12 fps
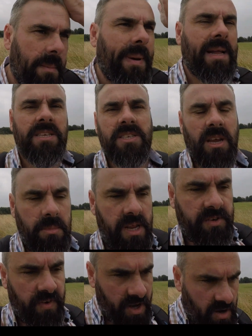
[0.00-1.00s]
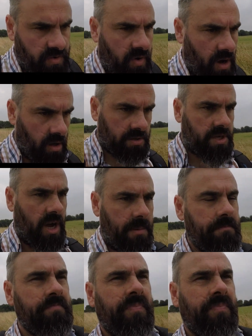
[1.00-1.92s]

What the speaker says: back to some of these videos for a long time,